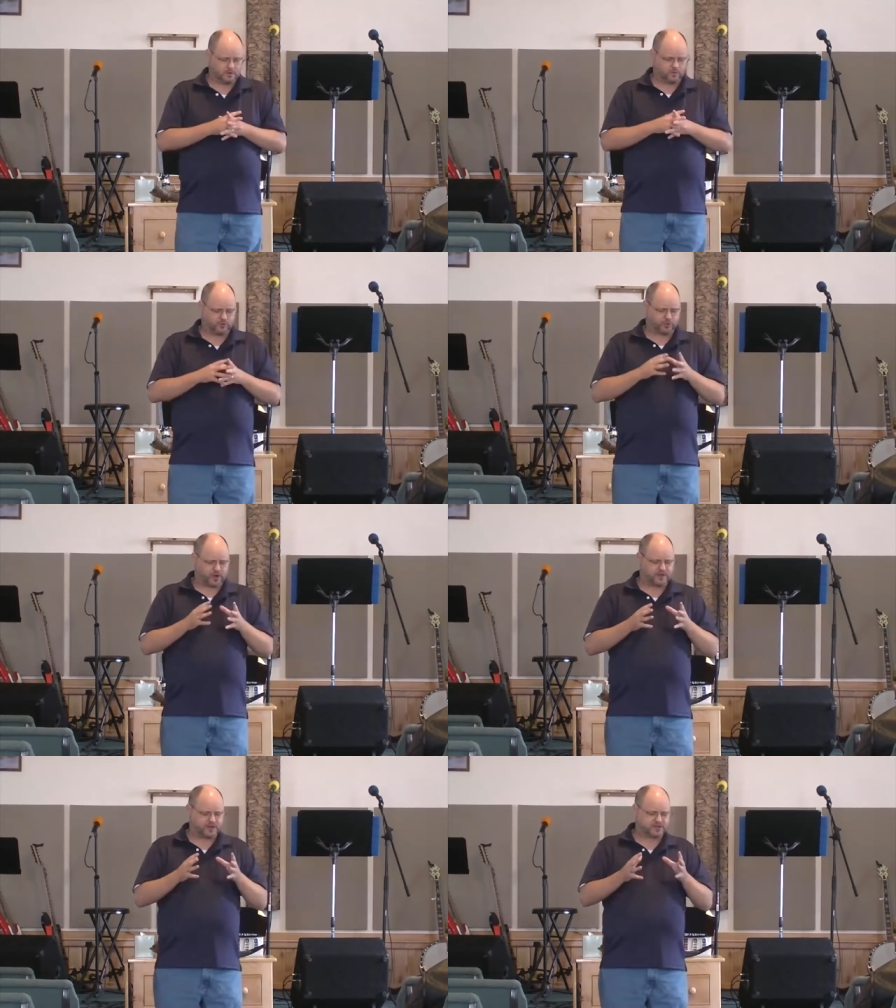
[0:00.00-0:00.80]
We
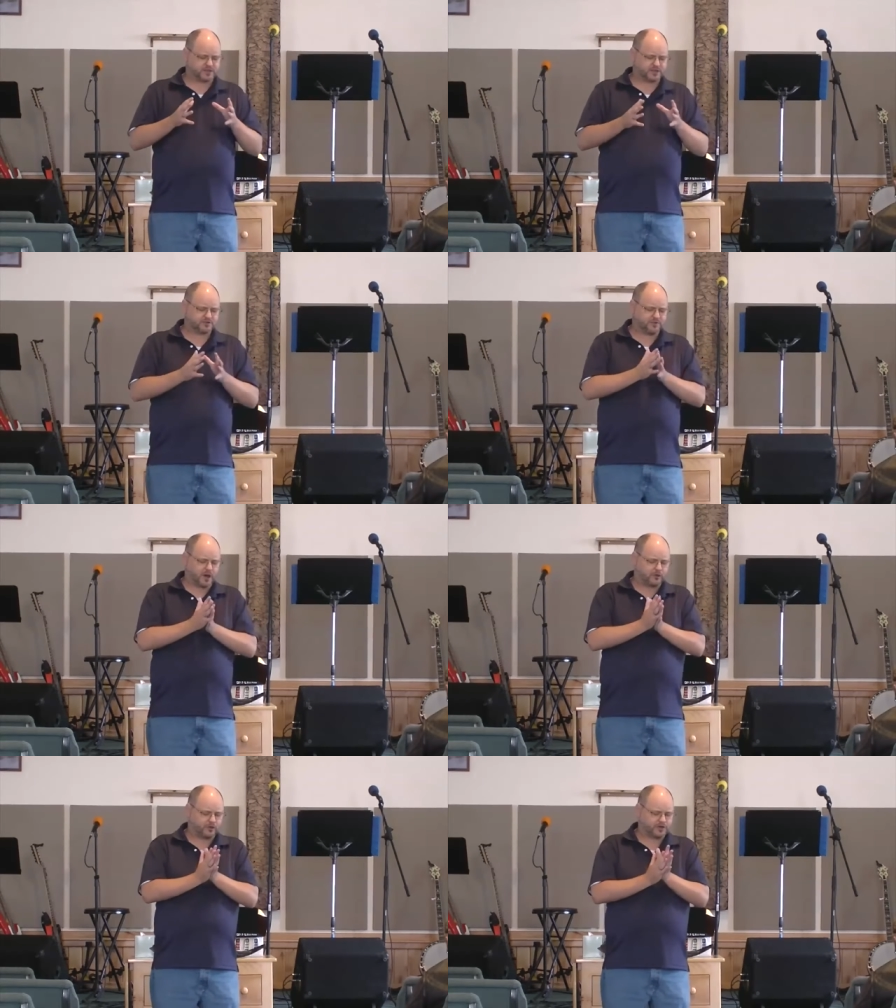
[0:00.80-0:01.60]
pray these things,
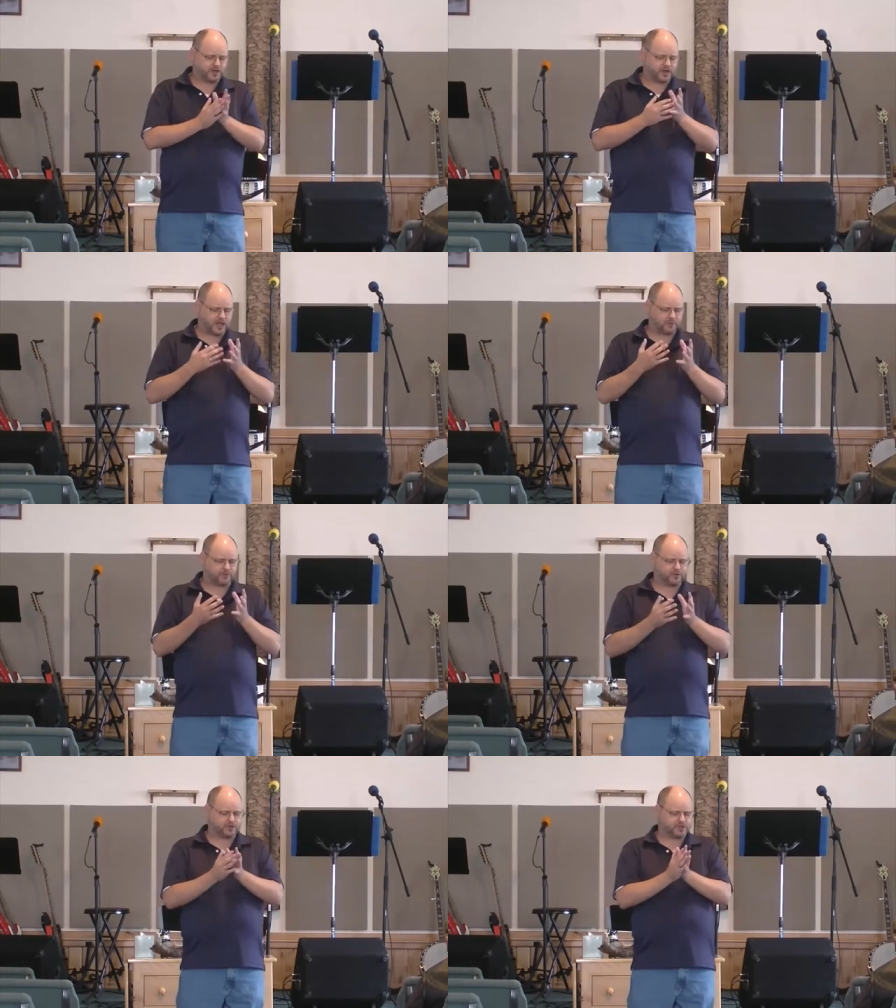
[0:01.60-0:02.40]
Father, in the name
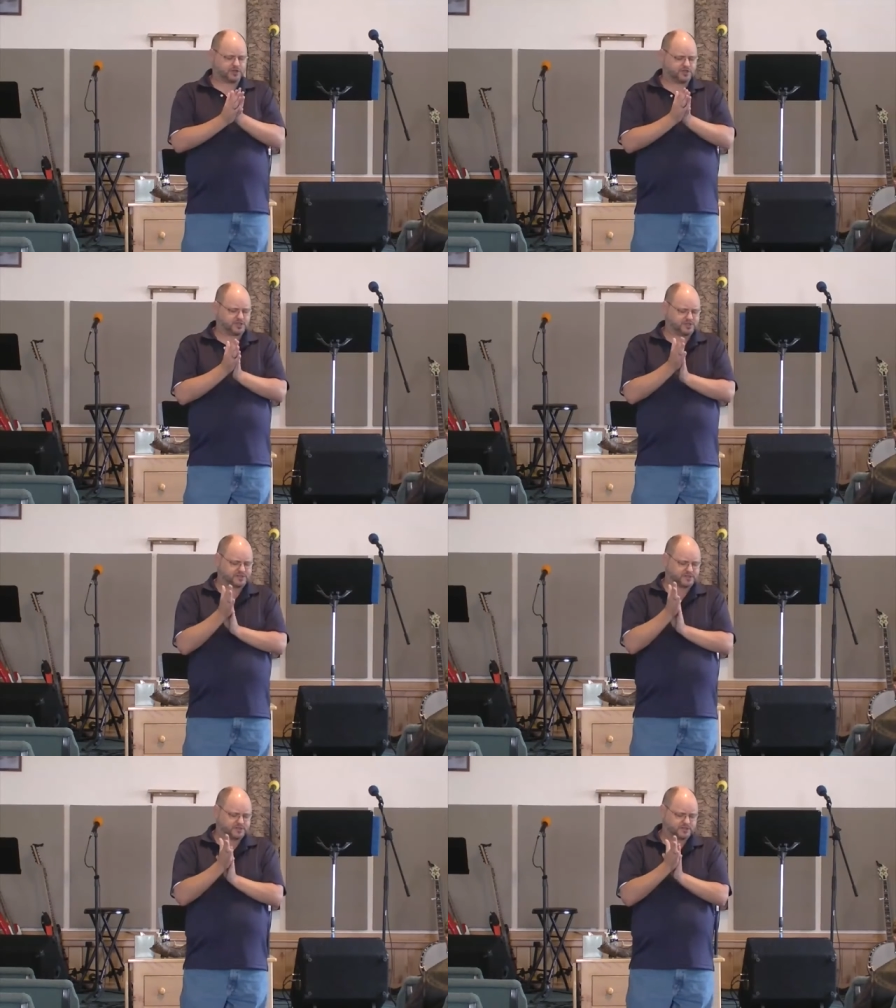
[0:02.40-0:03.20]
of your Son,
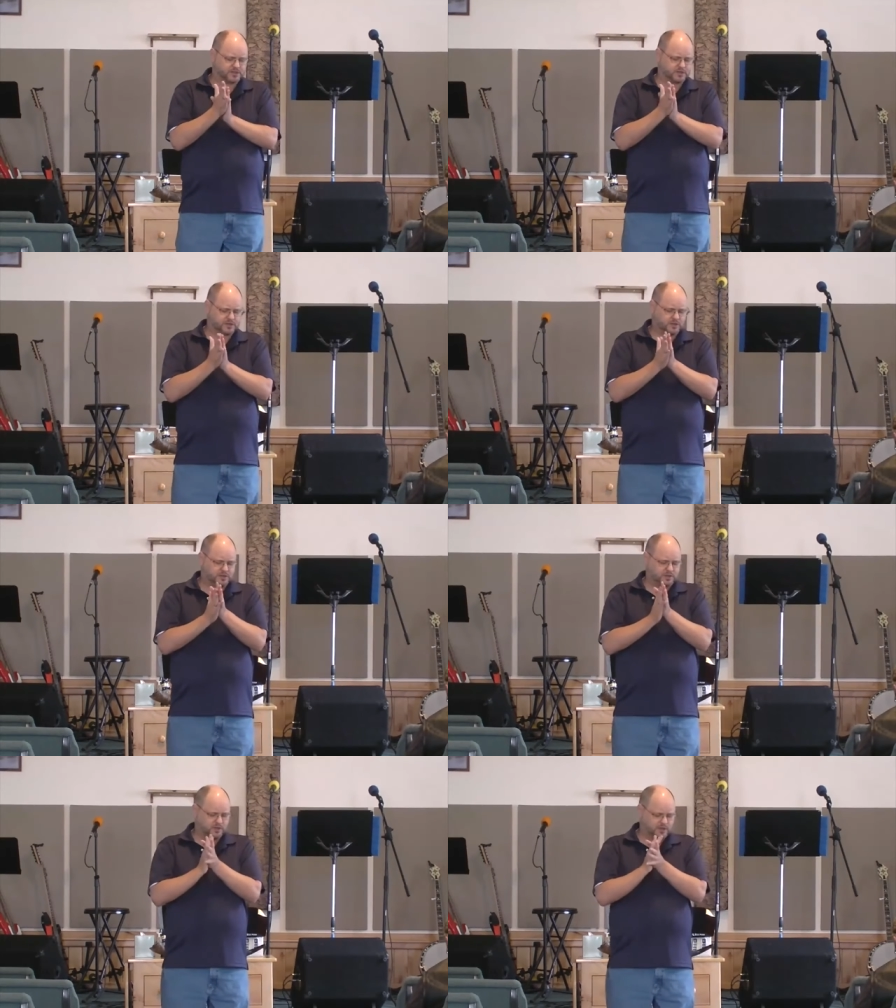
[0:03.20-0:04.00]
Jesus.
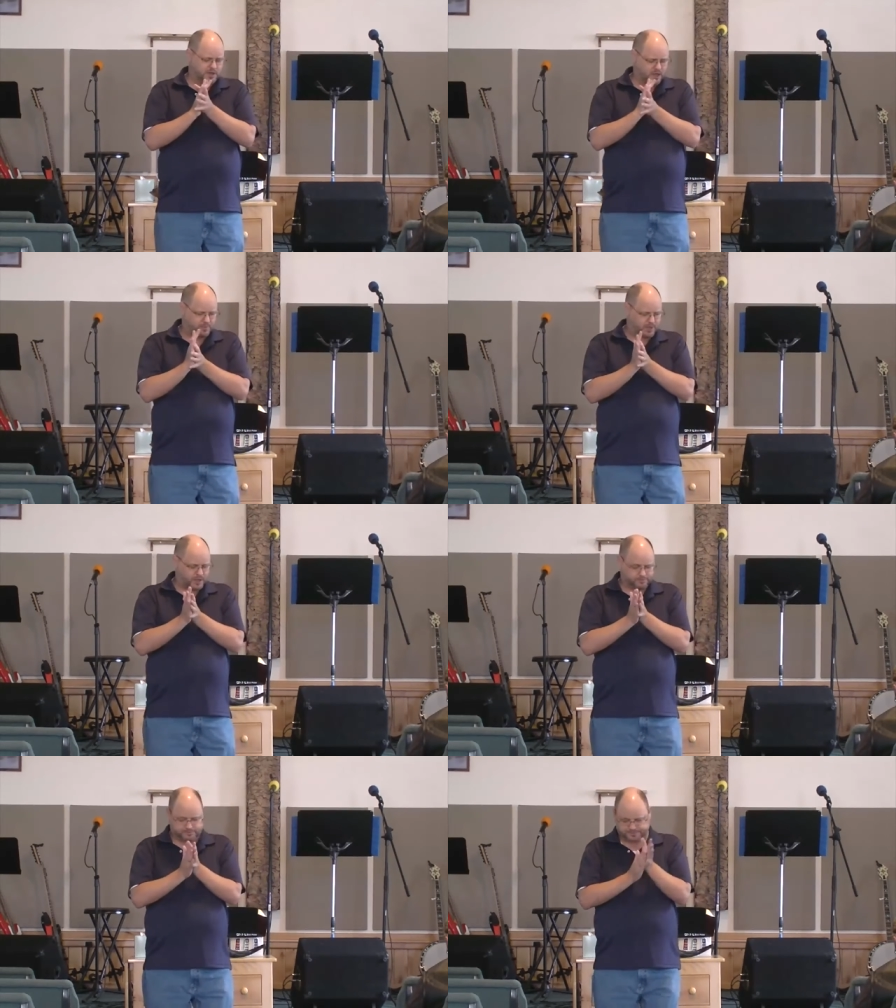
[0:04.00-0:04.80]
Amen.